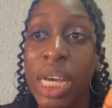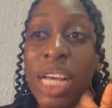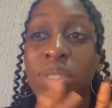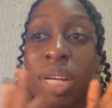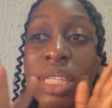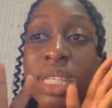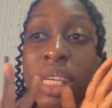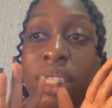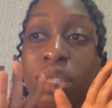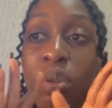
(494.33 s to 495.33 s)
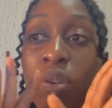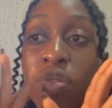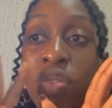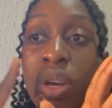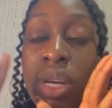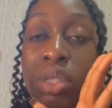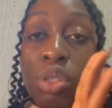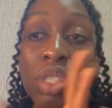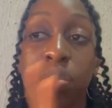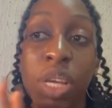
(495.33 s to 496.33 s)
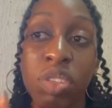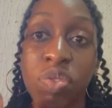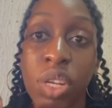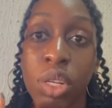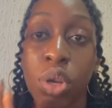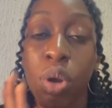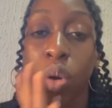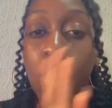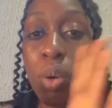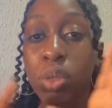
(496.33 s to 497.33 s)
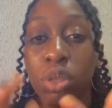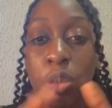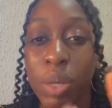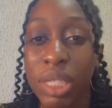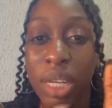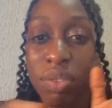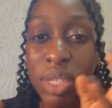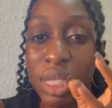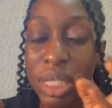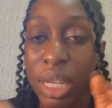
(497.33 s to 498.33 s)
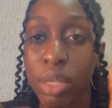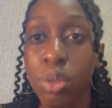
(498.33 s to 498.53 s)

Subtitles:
especially in cases of treatment failure or suspected resistance.